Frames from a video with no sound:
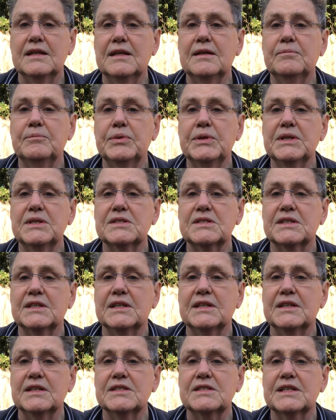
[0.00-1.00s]
in person
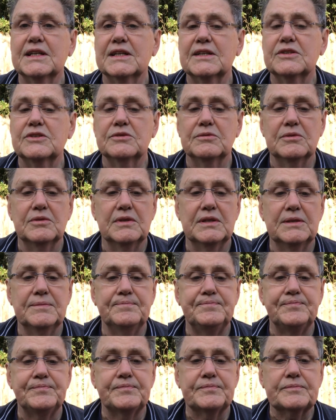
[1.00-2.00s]
in the sanctuary.
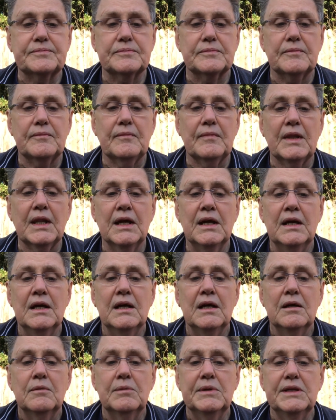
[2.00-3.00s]

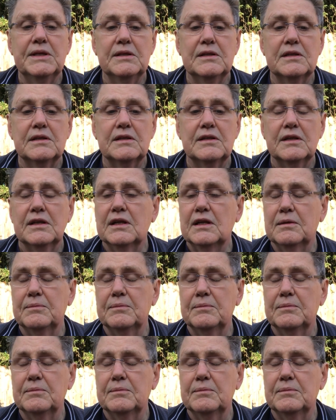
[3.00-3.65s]
We heard